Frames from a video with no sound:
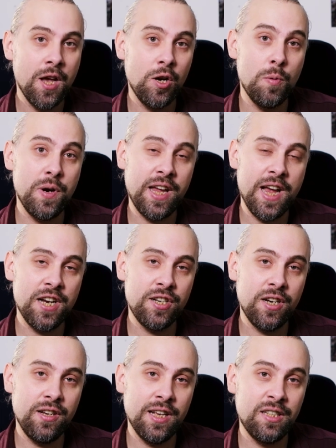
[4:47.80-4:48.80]

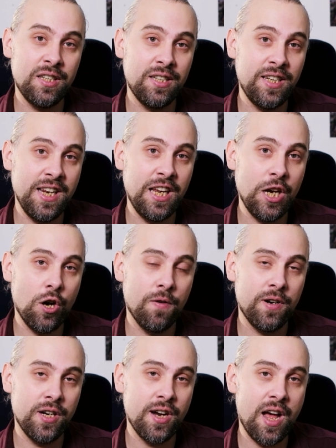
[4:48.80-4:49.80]
lubrication gets sticky
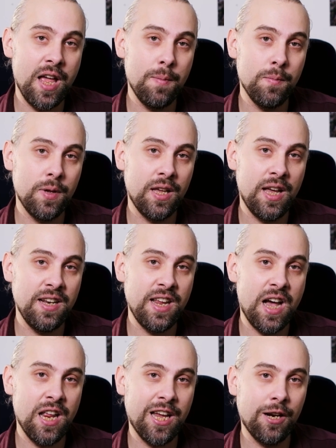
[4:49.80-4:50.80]
over time, and
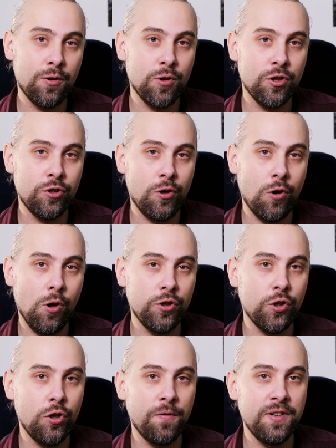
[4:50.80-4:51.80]
yeah, it can cause all
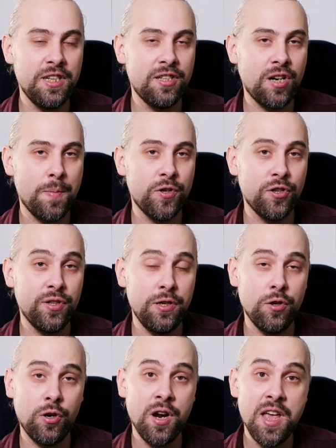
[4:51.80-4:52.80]
sort of disruptions in your